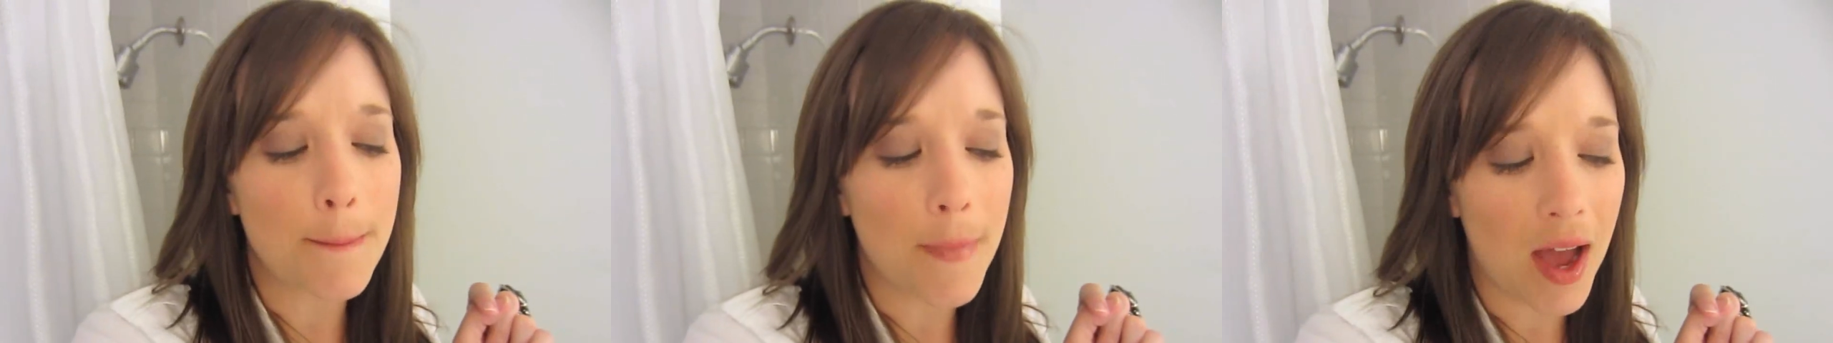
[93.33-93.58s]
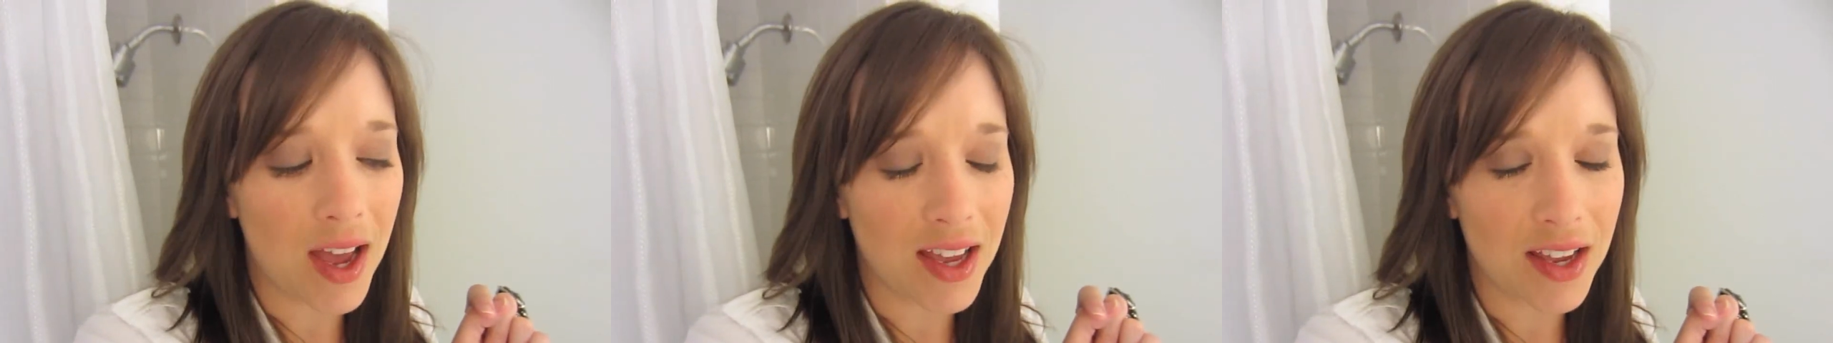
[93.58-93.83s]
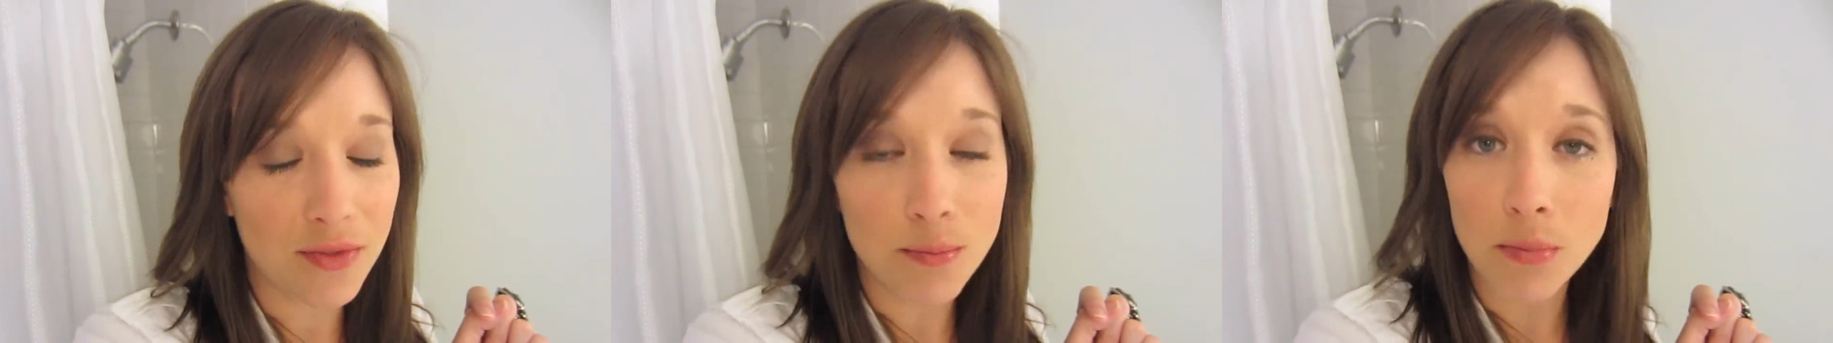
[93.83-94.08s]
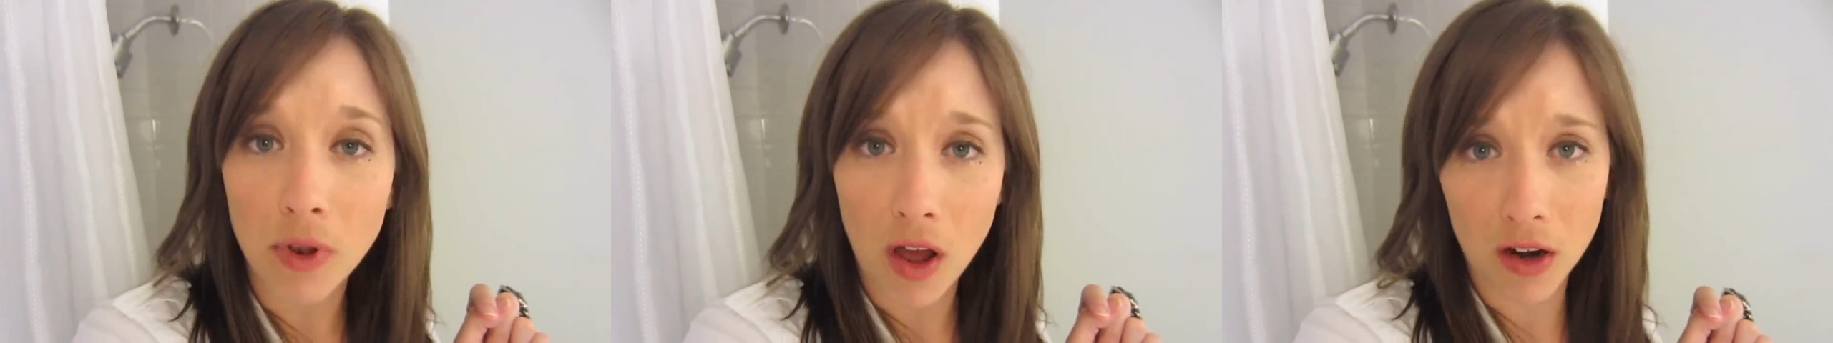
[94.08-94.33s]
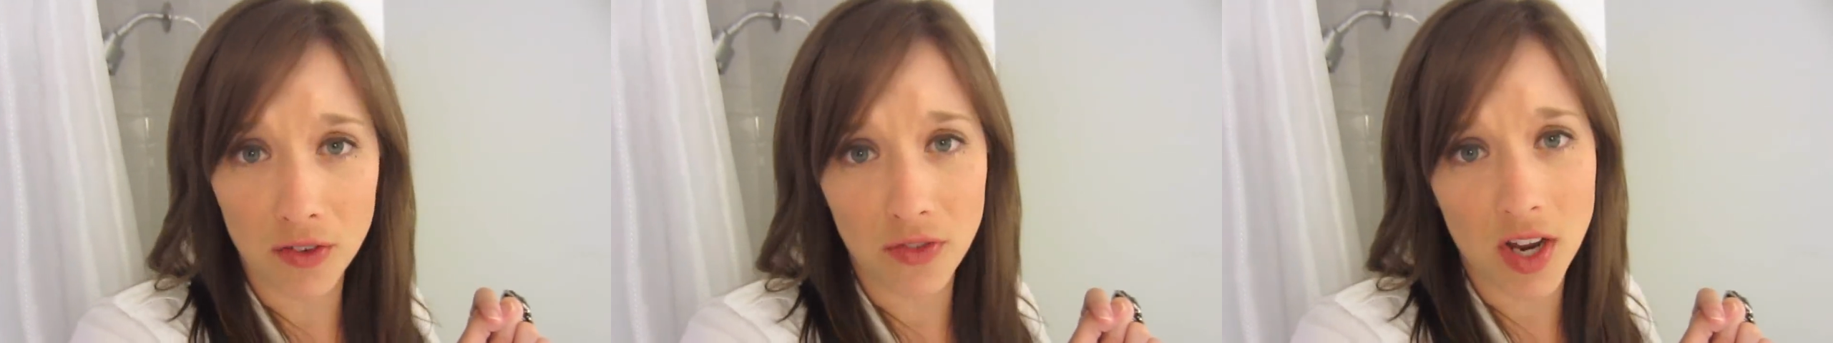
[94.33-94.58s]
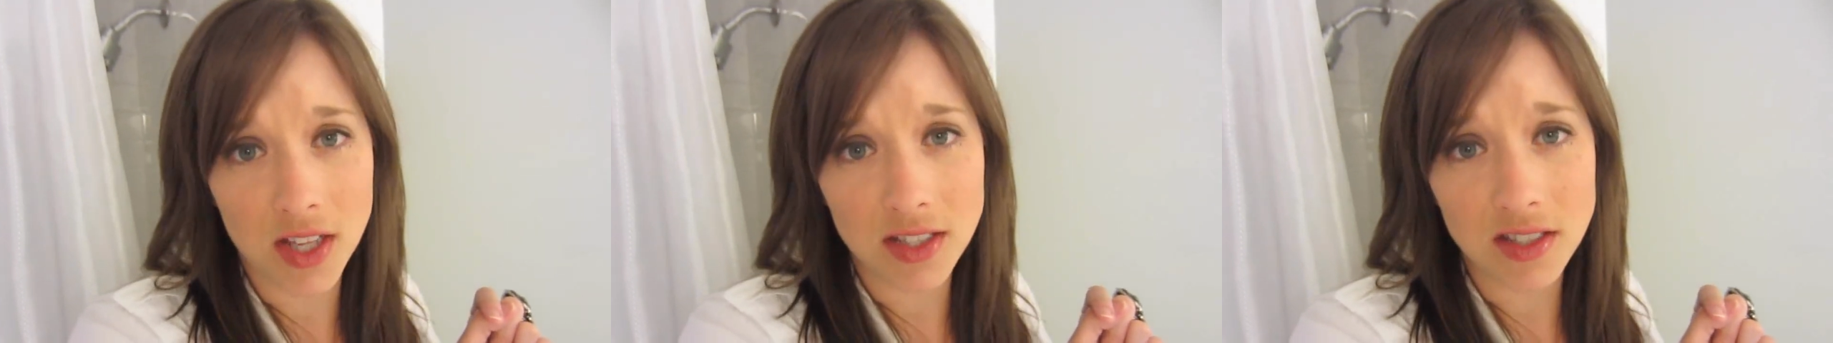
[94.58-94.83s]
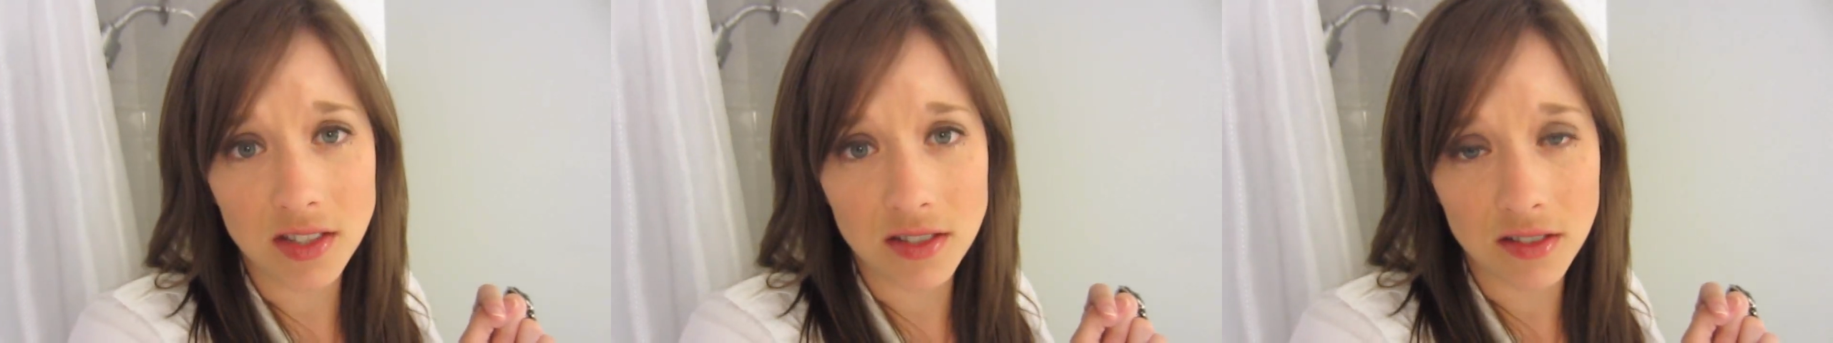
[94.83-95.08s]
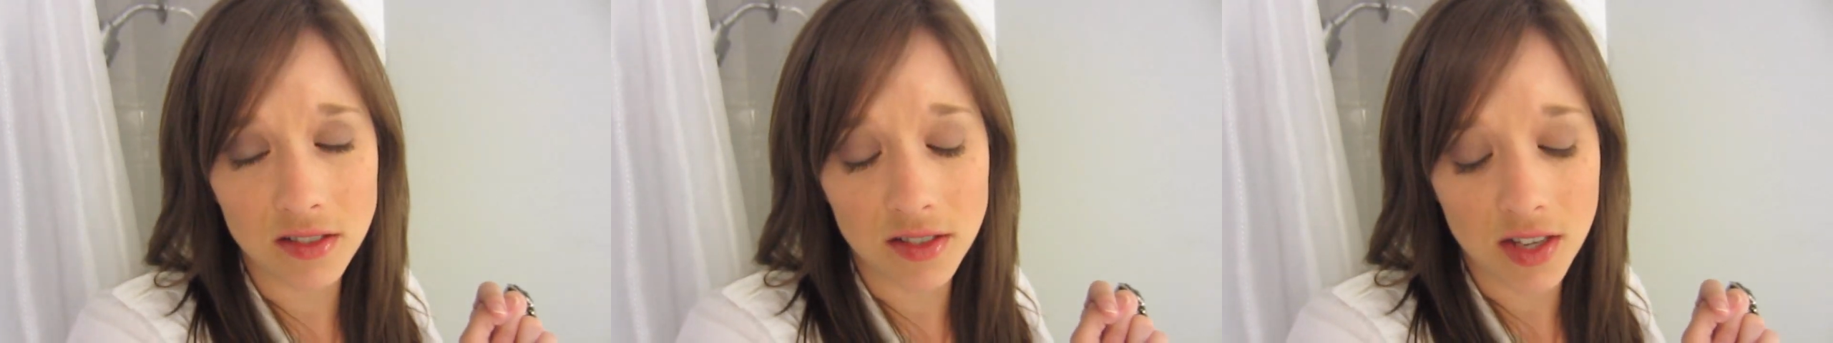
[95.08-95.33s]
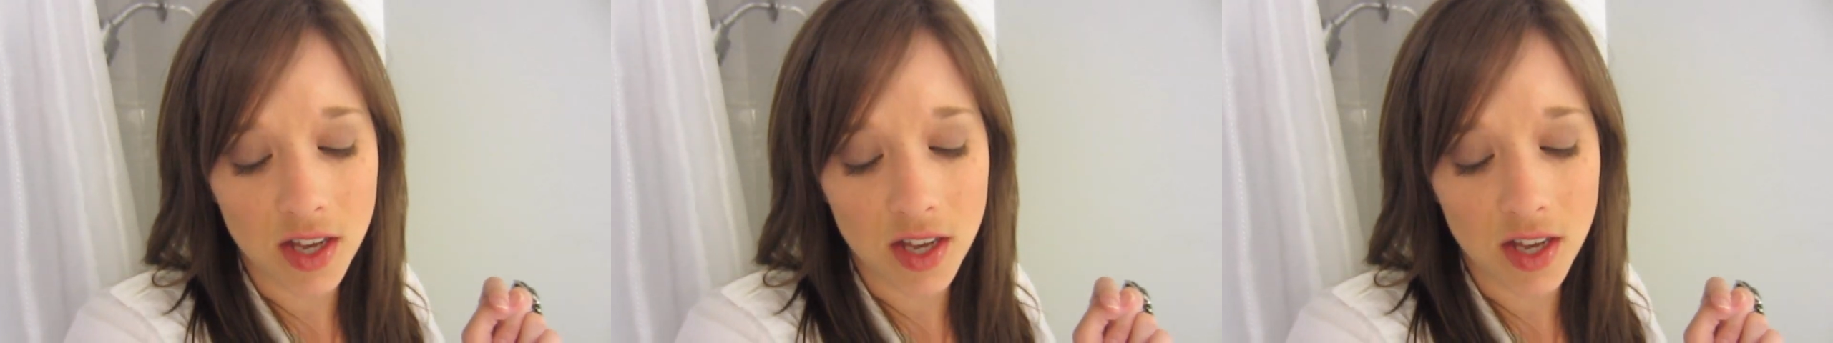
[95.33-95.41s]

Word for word: my blogger friends,